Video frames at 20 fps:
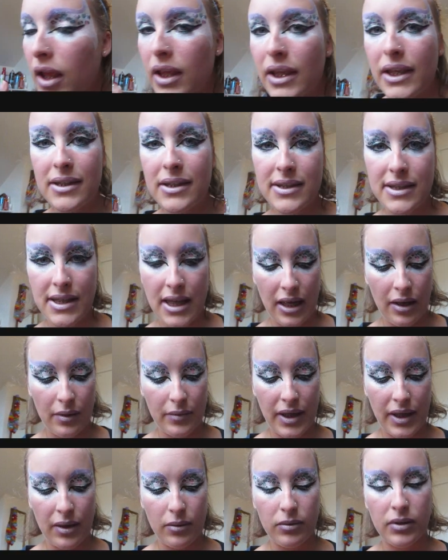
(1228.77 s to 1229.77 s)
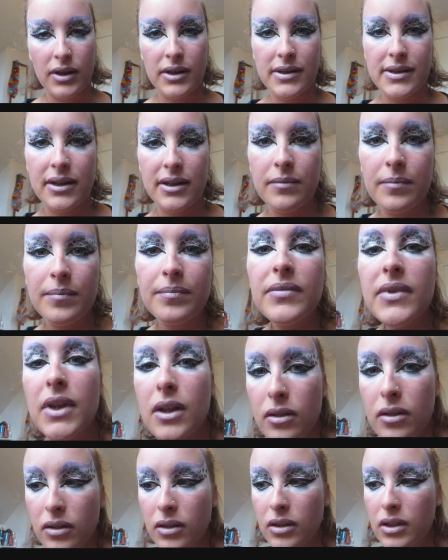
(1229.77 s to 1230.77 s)
You can see how that works.
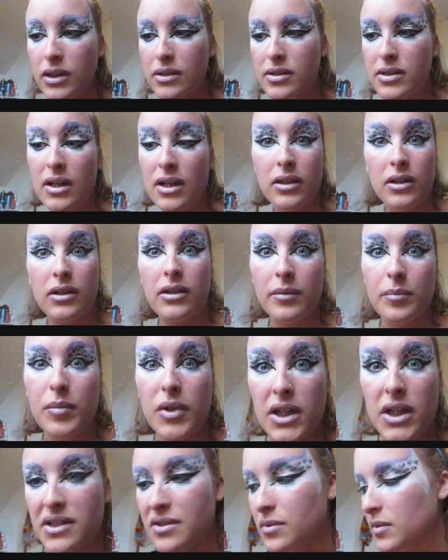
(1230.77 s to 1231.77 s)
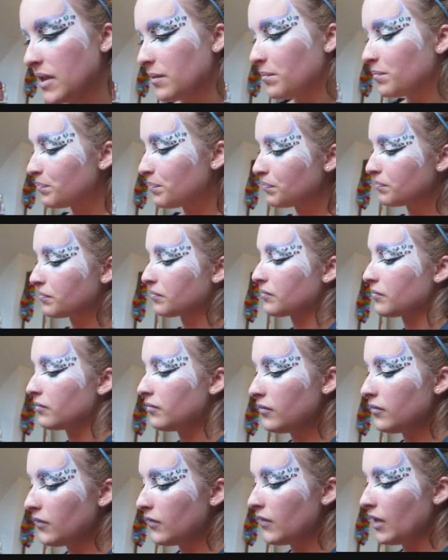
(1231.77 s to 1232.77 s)
Starting to look pretty sweet.
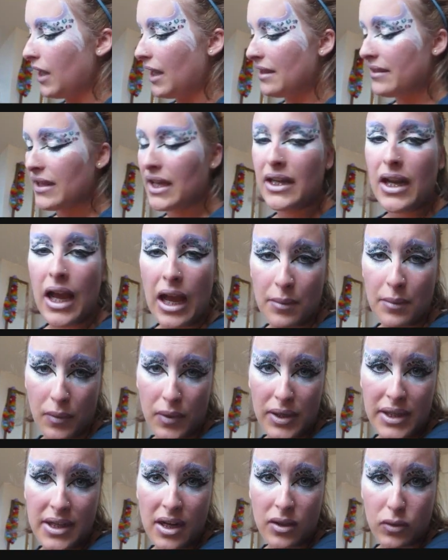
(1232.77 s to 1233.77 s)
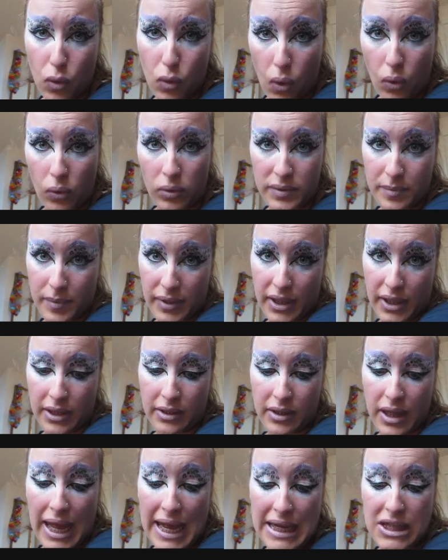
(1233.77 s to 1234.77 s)
And then I want it gold, but
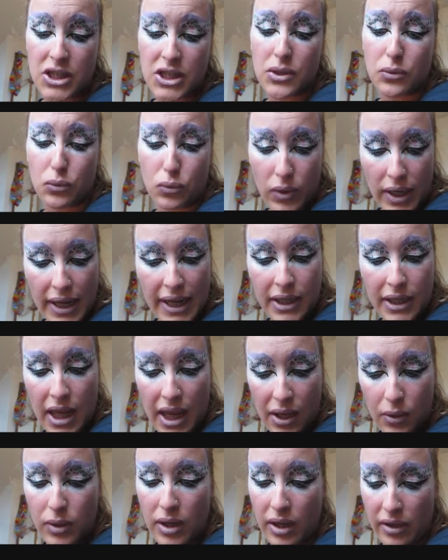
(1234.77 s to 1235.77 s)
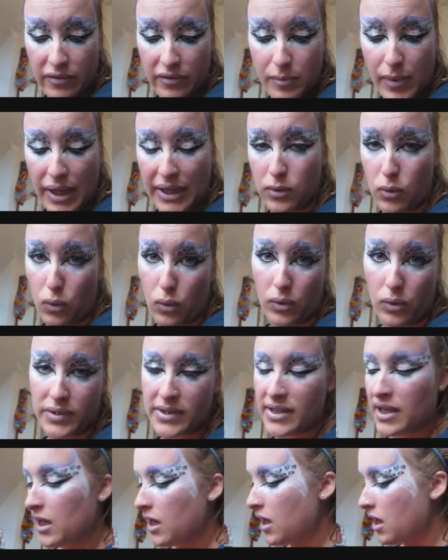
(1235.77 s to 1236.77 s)
I actually ran out of my
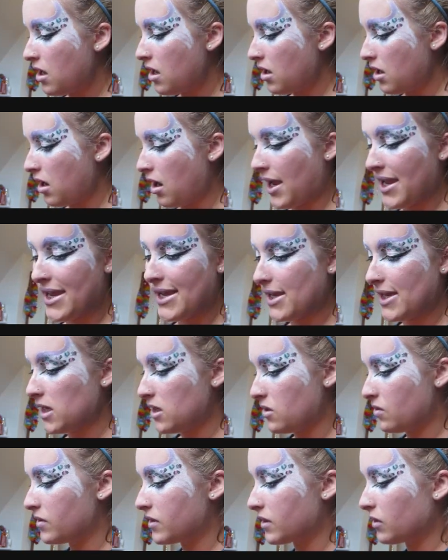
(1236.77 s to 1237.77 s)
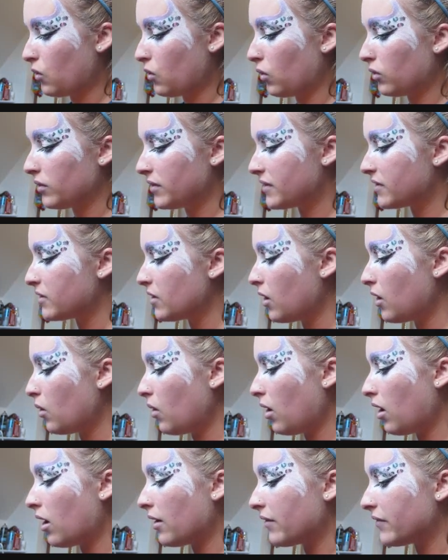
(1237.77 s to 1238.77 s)
gold. I use gold
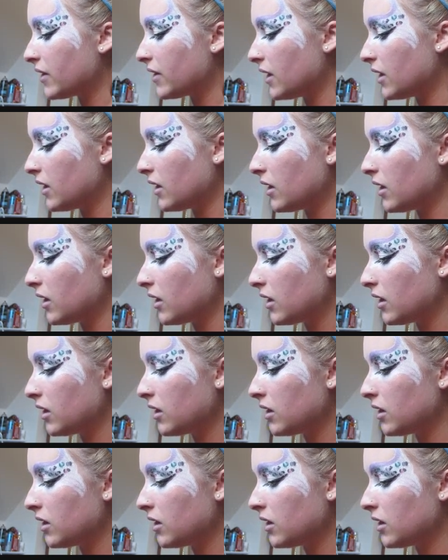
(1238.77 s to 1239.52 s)
so often.